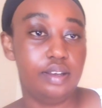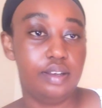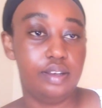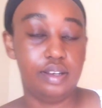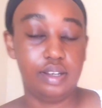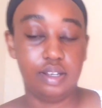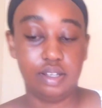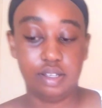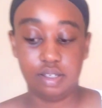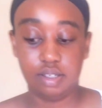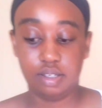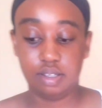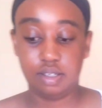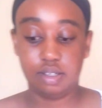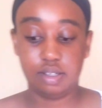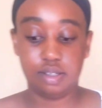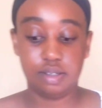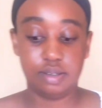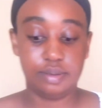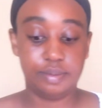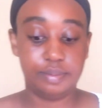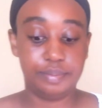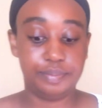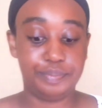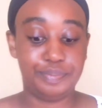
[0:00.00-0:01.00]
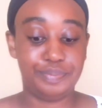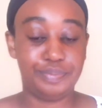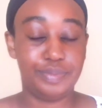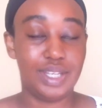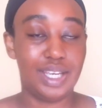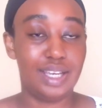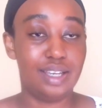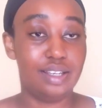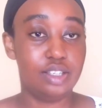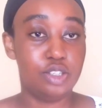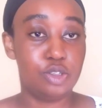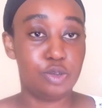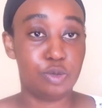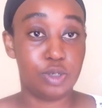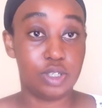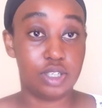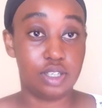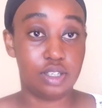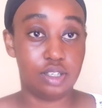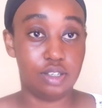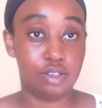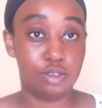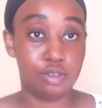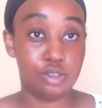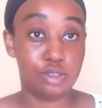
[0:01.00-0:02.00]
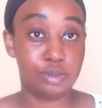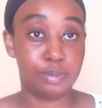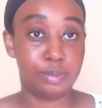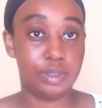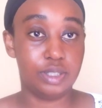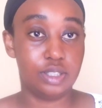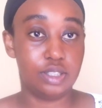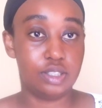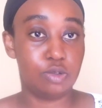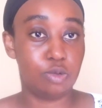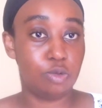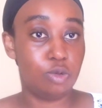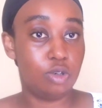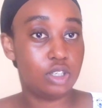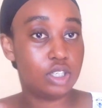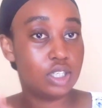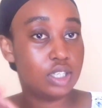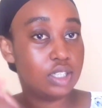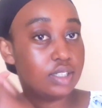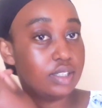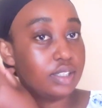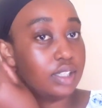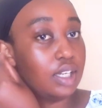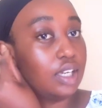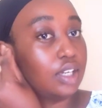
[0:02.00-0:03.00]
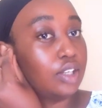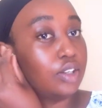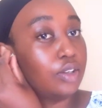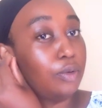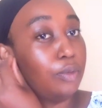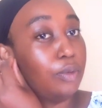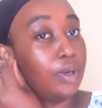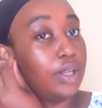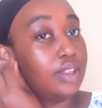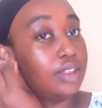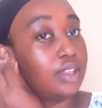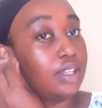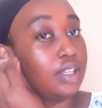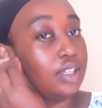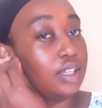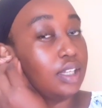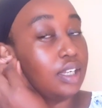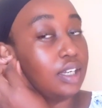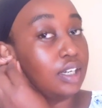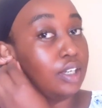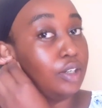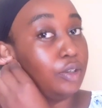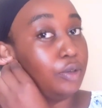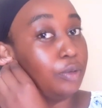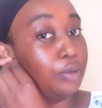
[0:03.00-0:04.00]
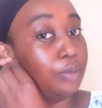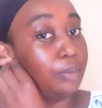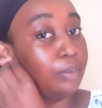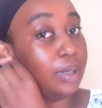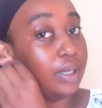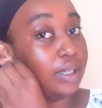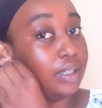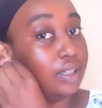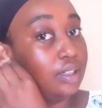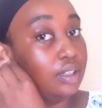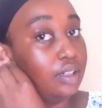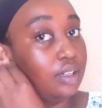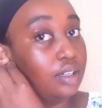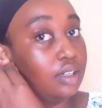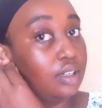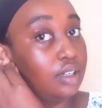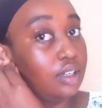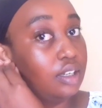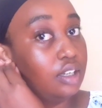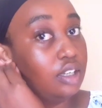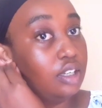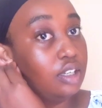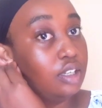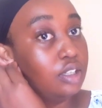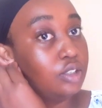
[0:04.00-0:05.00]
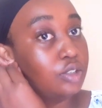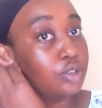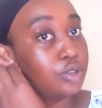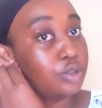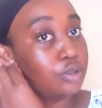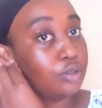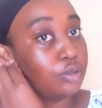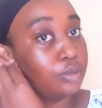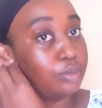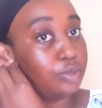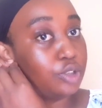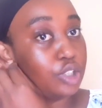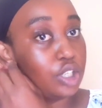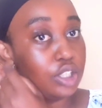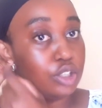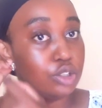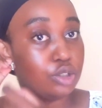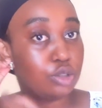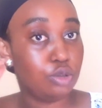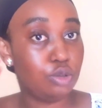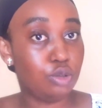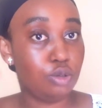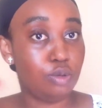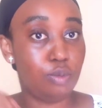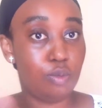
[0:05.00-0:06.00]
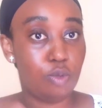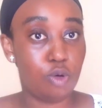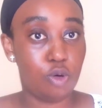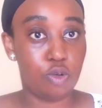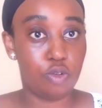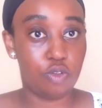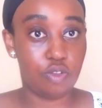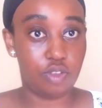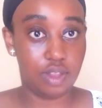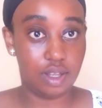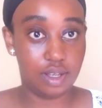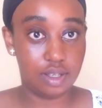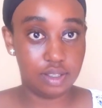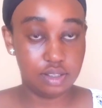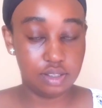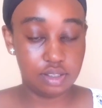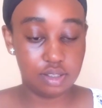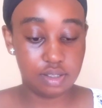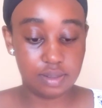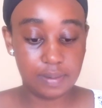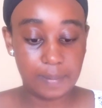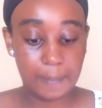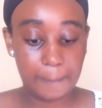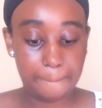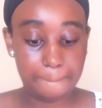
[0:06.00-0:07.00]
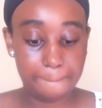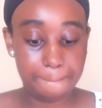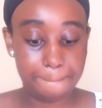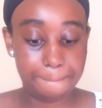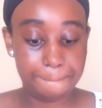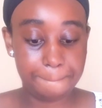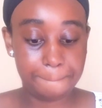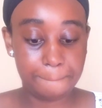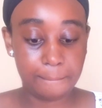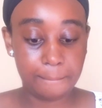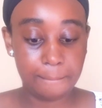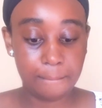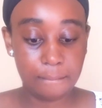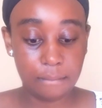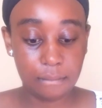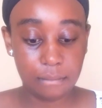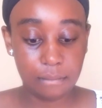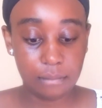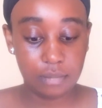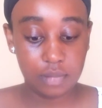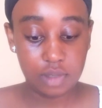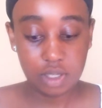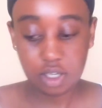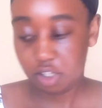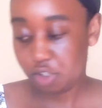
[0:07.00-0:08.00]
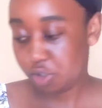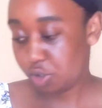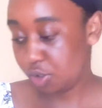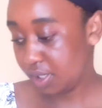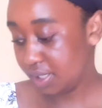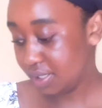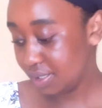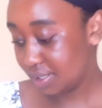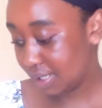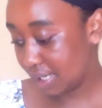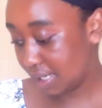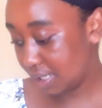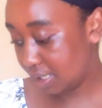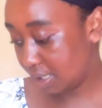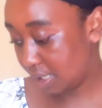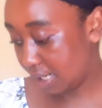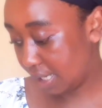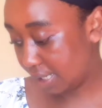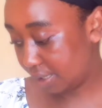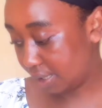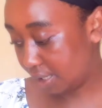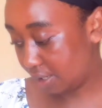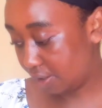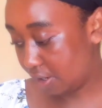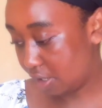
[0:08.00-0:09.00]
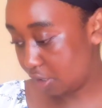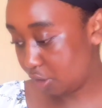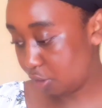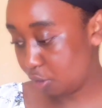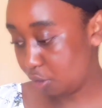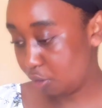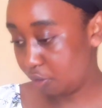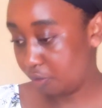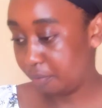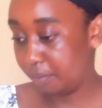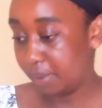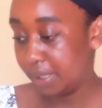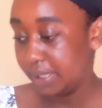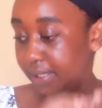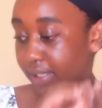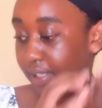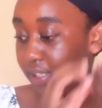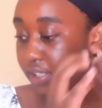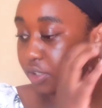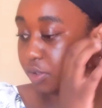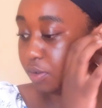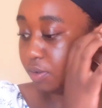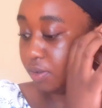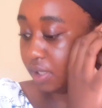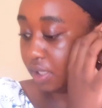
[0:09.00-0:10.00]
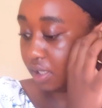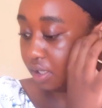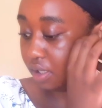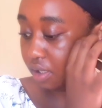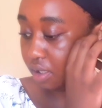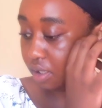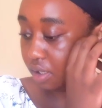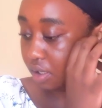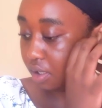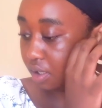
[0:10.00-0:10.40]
And I hate working out, but walking is like the one thing that I don't mind, so I'm trying to do more of that. So yeah, it's kind of like the rundown of my day today.